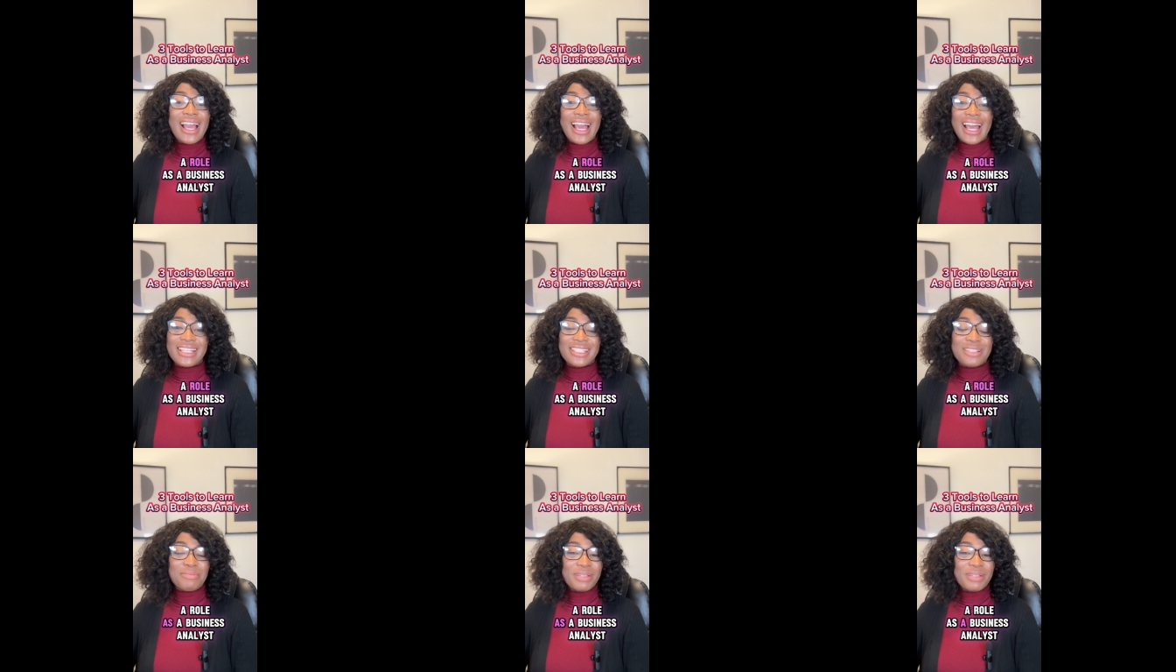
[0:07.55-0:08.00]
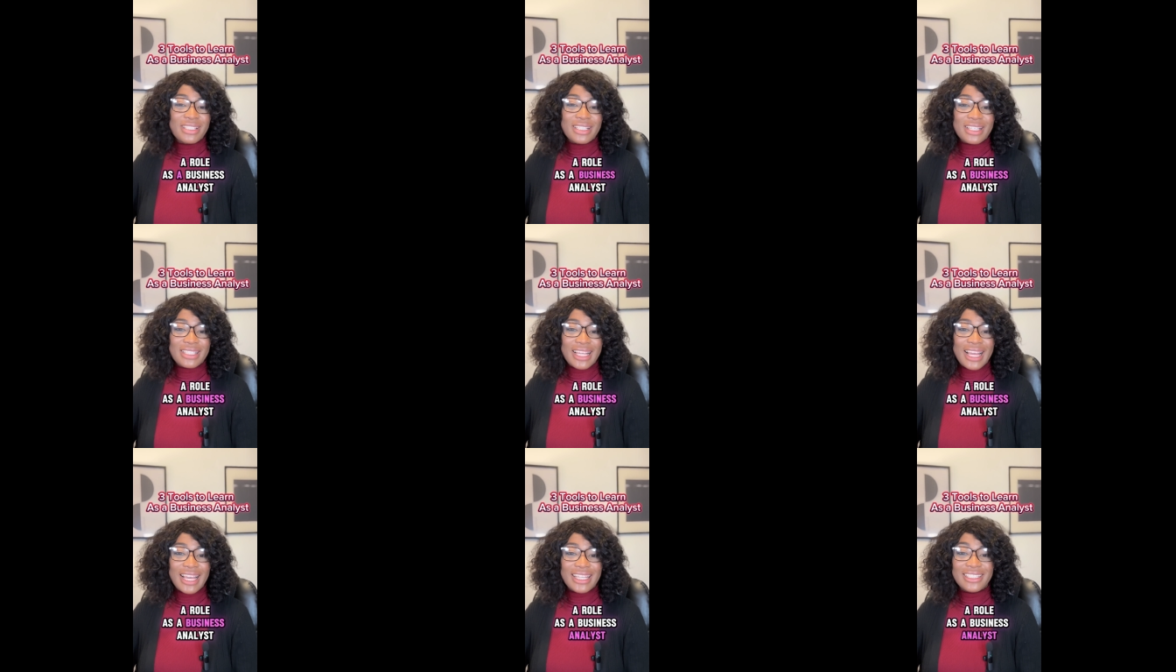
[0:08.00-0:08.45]
as a
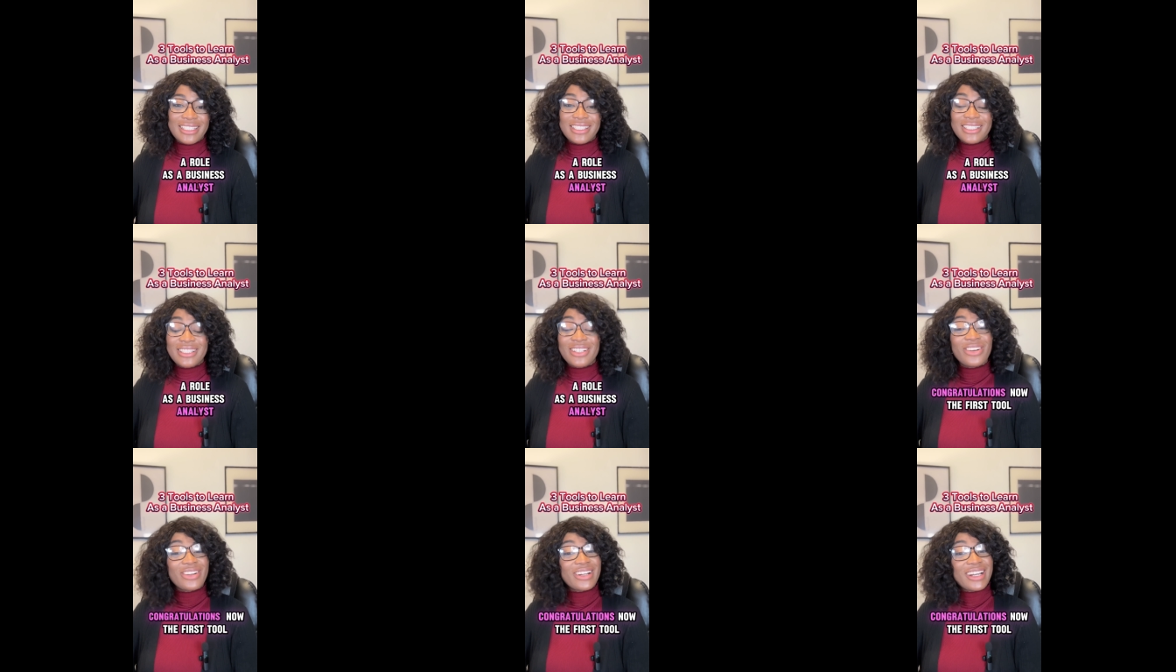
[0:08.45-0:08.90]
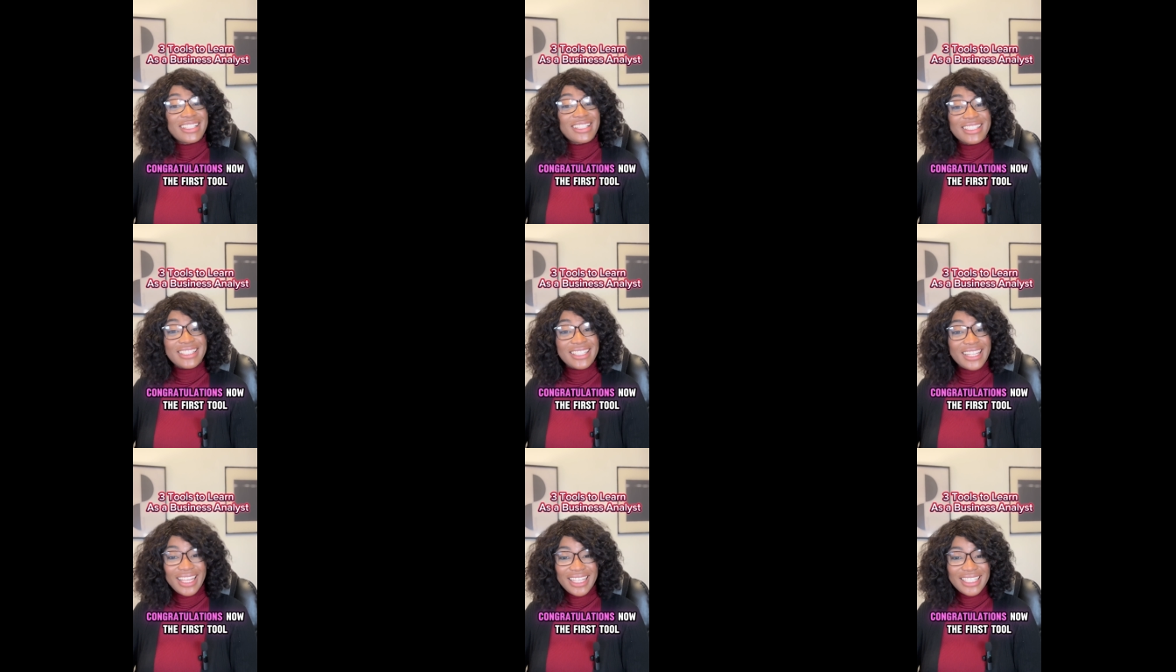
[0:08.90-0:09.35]
business analyst.
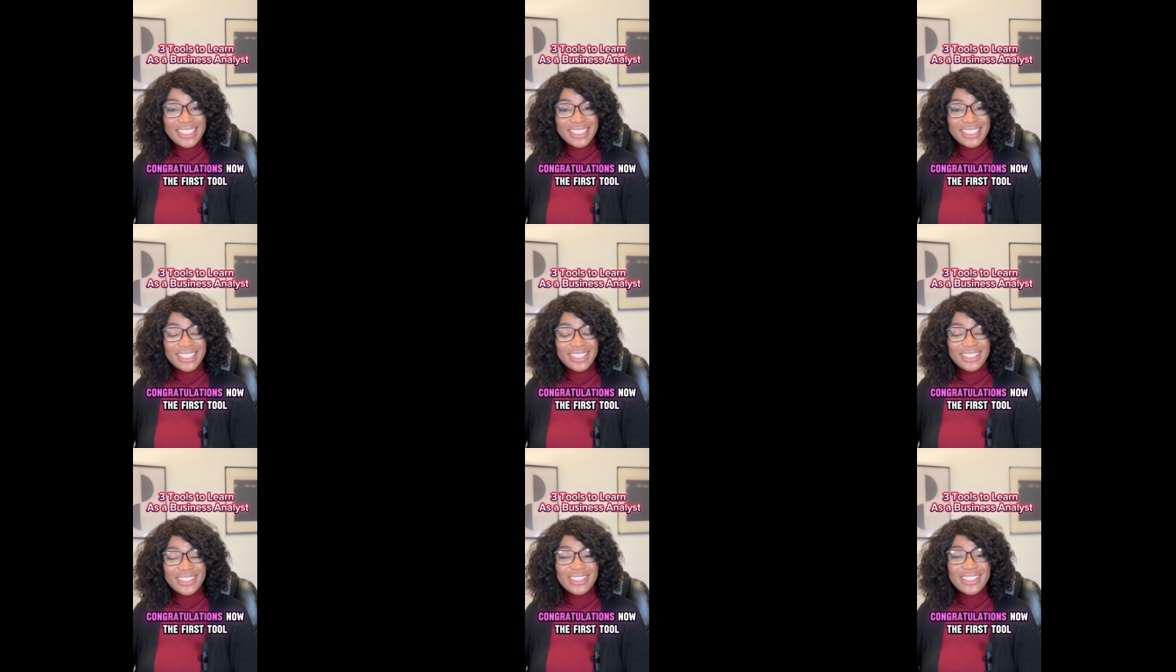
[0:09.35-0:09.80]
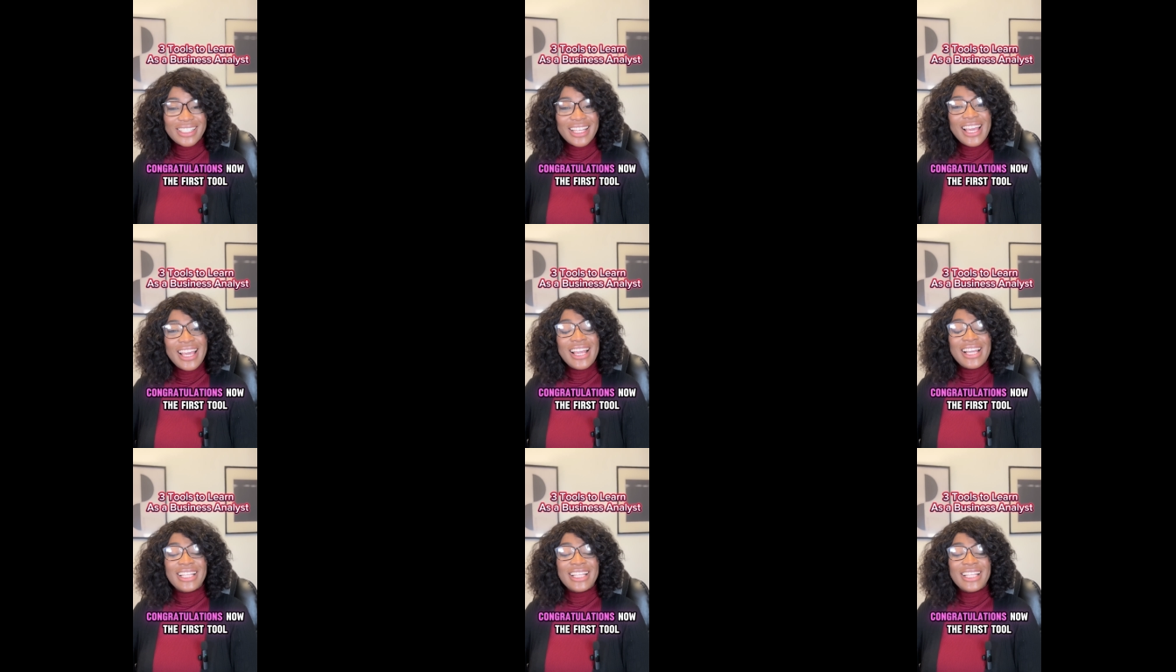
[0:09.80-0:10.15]
Congratulations.